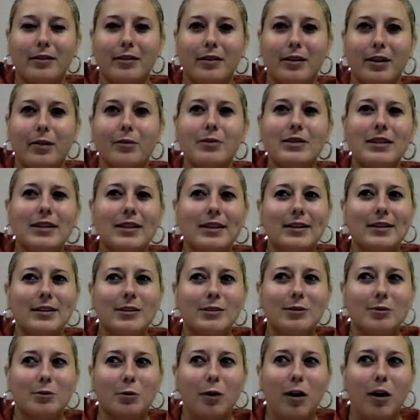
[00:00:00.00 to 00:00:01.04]
it was like
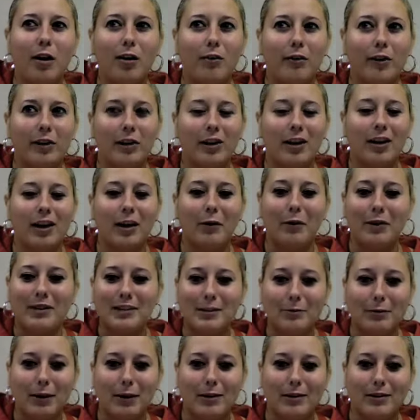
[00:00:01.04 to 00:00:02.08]
12 o'clock. I went to
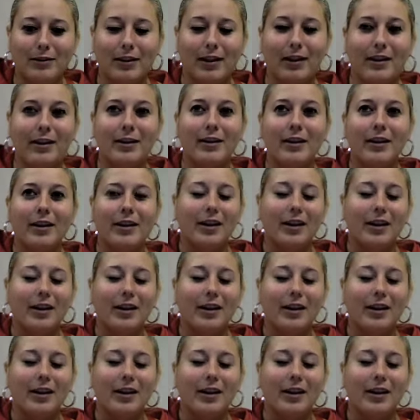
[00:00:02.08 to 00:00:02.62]
Mandala.